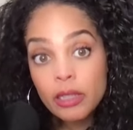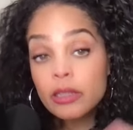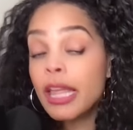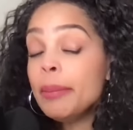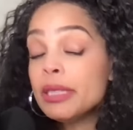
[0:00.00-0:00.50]

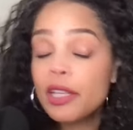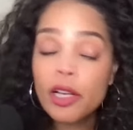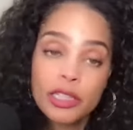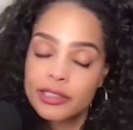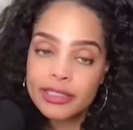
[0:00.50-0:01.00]
They've been
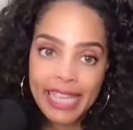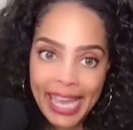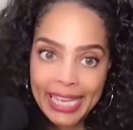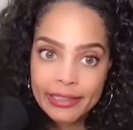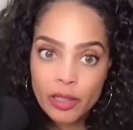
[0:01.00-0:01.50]
telling us
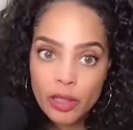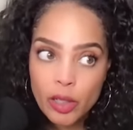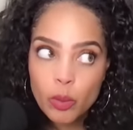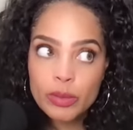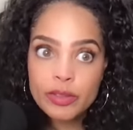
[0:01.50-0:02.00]
Kate
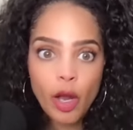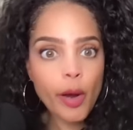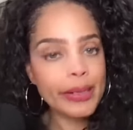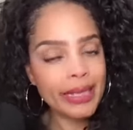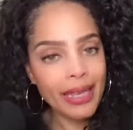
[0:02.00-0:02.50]
was
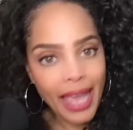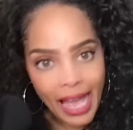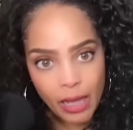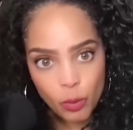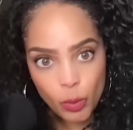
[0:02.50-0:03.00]
already
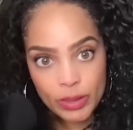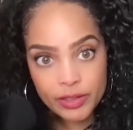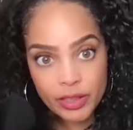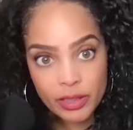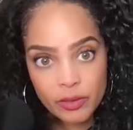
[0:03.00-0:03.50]
at
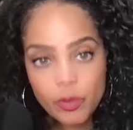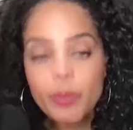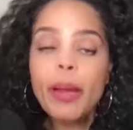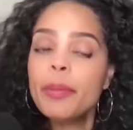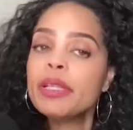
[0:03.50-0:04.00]
Windsor.
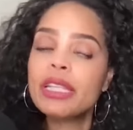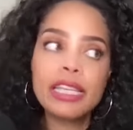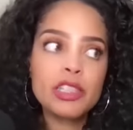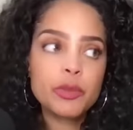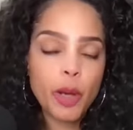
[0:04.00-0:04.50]
Remember, the
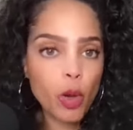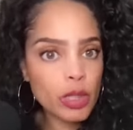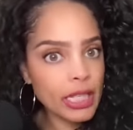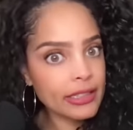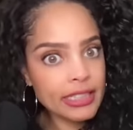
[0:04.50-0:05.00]
kids were
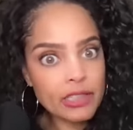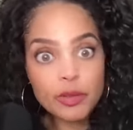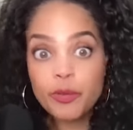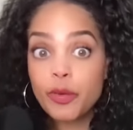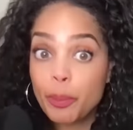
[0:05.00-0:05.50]
only at Sandringham
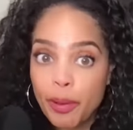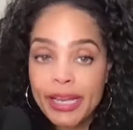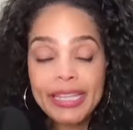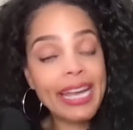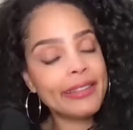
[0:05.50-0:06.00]
for
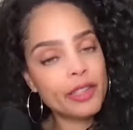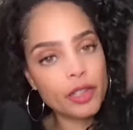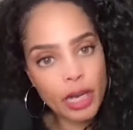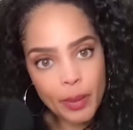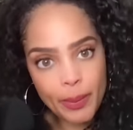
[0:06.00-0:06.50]
break, and then they're
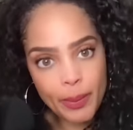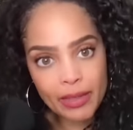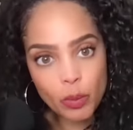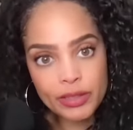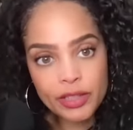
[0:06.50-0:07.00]
coming back to
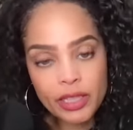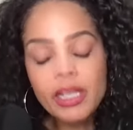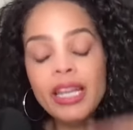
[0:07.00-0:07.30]
Windsor.